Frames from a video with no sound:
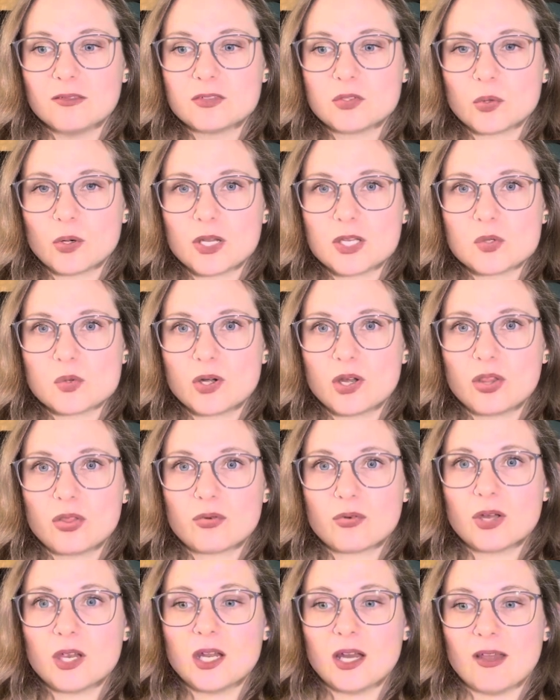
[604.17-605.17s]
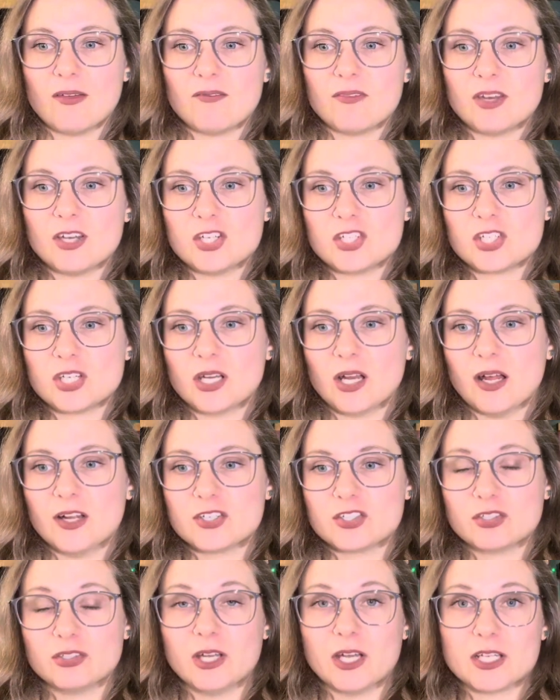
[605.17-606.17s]
2023 and I finished it on
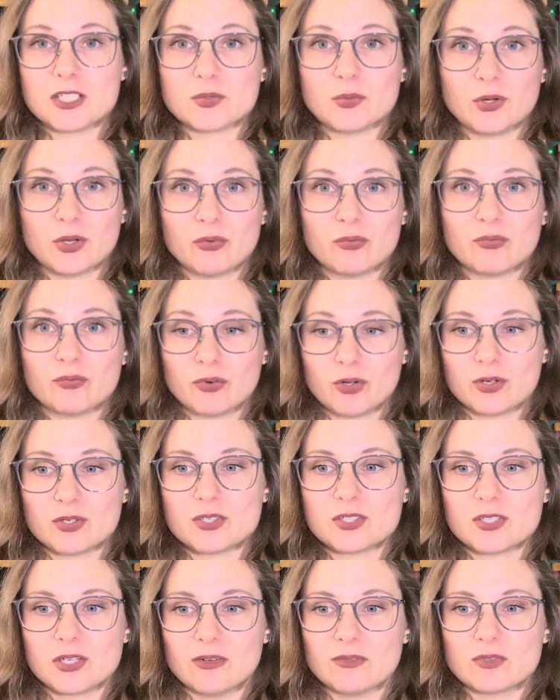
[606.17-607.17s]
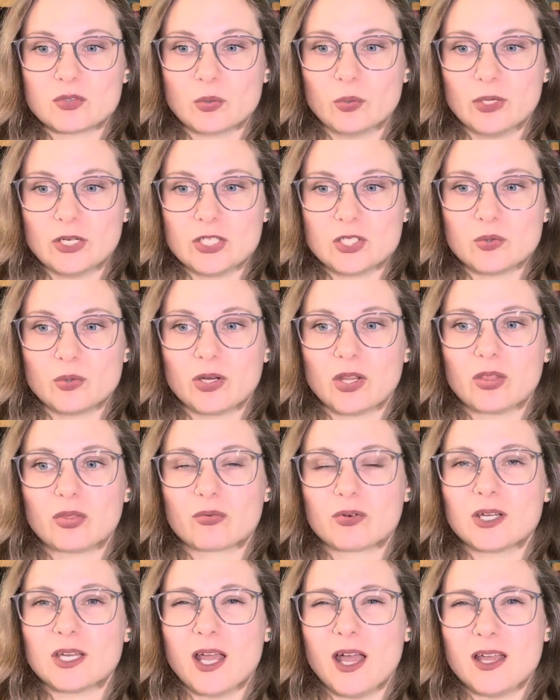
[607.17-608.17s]
July 21st of
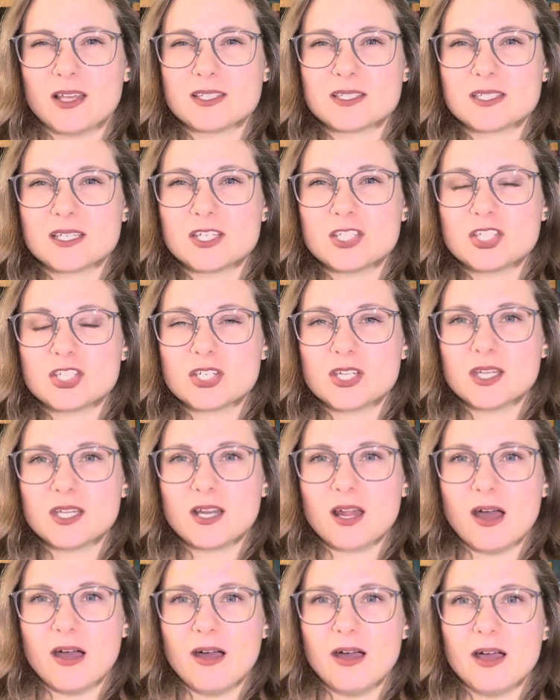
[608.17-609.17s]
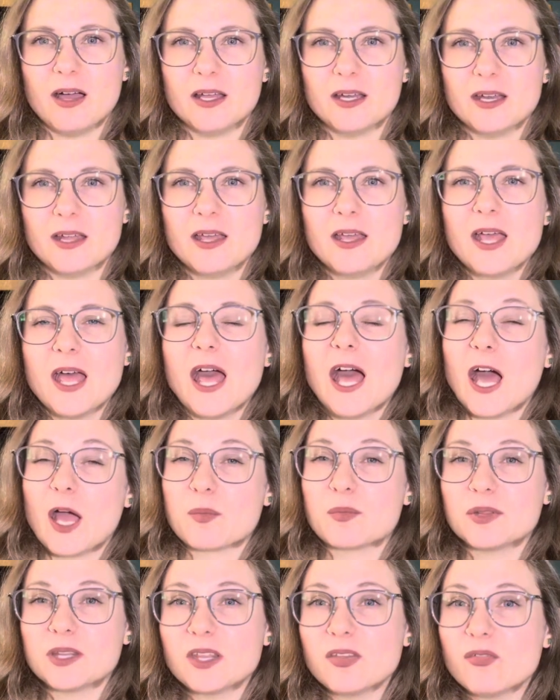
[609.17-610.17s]
2023. I stitched it on, I
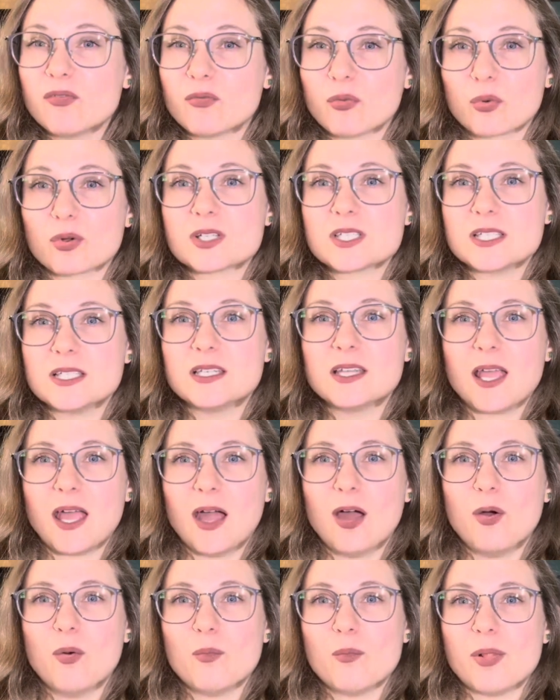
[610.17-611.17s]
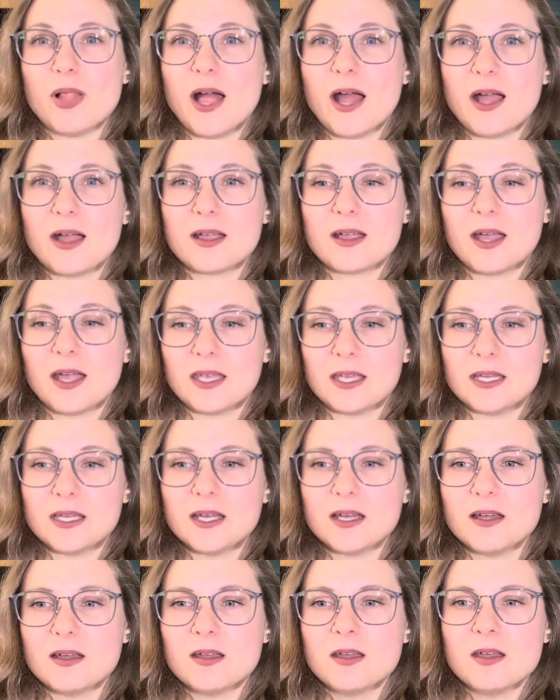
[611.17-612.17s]
believe, 14 count black
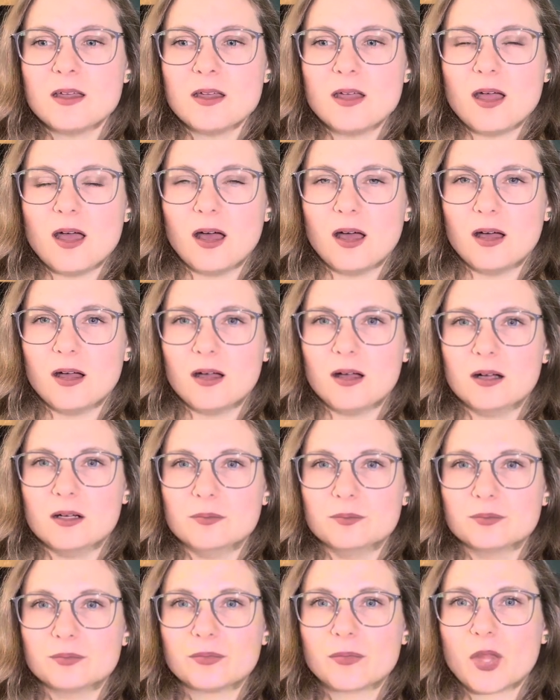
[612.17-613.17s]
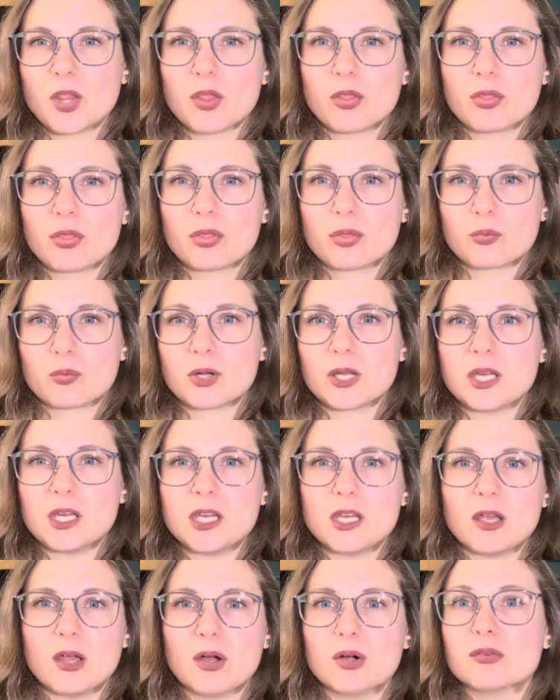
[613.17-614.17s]
Aida,
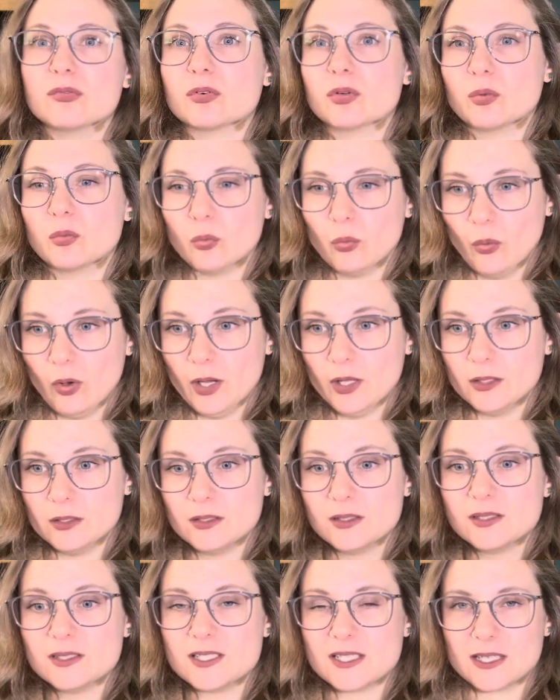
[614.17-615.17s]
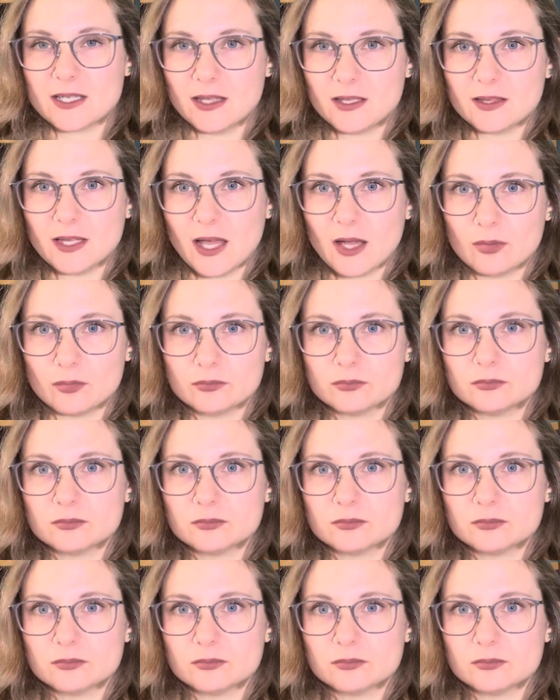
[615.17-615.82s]
3/1 to get that